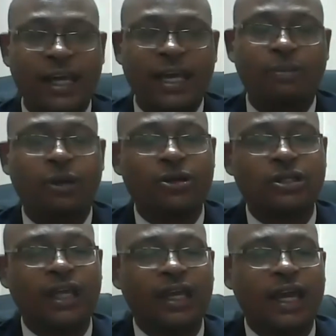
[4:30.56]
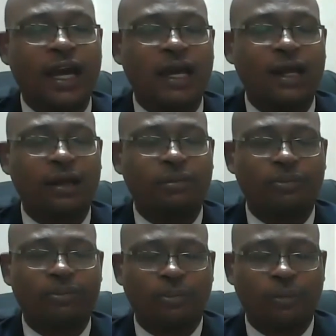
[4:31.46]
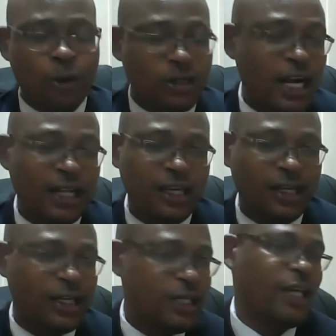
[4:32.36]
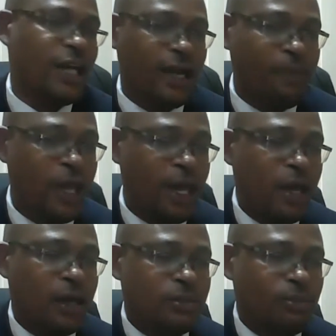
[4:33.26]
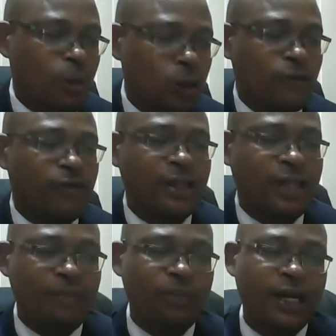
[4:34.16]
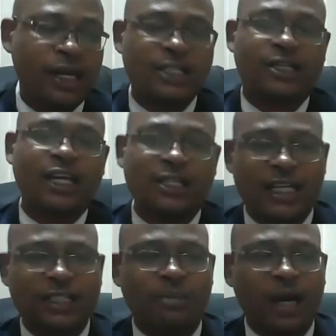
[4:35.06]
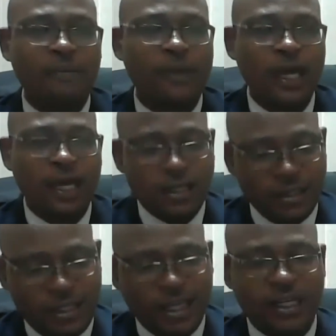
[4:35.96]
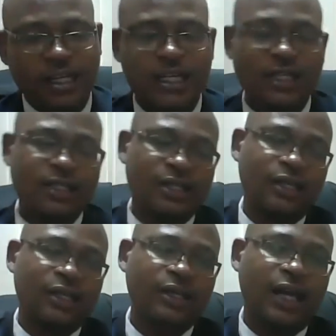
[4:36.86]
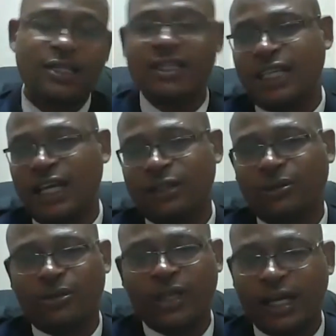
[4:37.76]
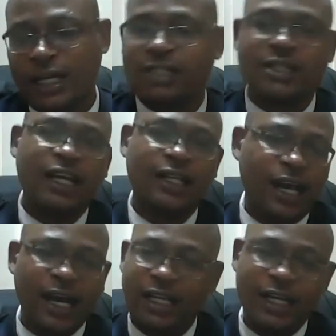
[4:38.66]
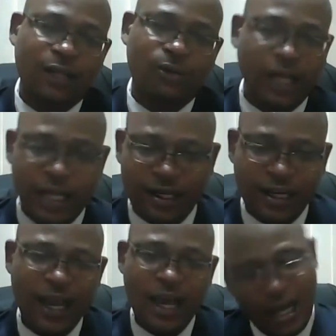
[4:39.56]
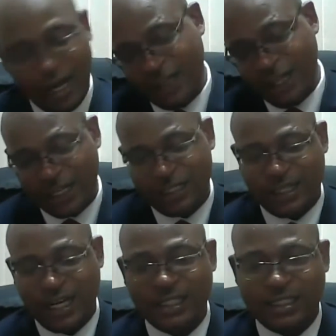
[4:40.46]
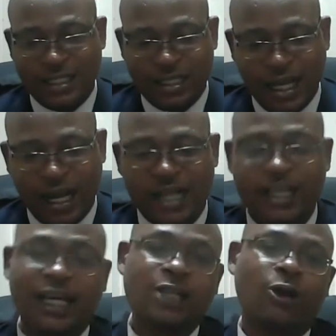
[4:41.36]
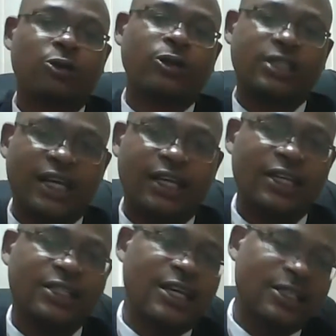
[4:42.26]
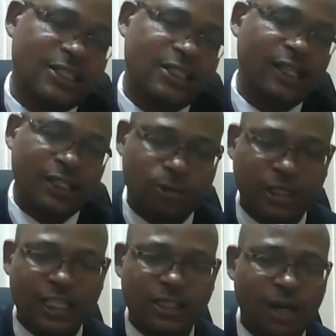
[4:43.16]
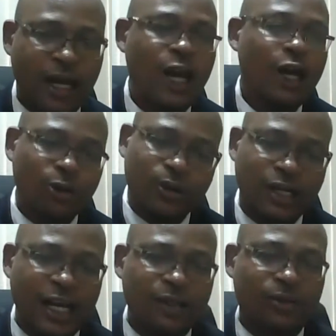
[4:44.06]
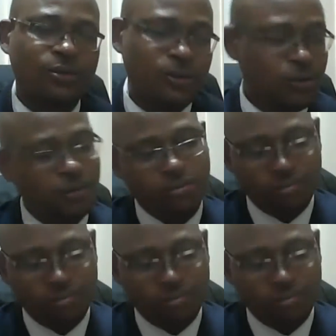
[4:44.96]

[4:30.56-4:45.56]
are, because they are consulting each other. Most of the time, the registrar in Zanzibar is sending his assistant to the registrar in Tanganyika to learn, and the registrar in Tanganyika is also sending his assistant to Zanzibar to try to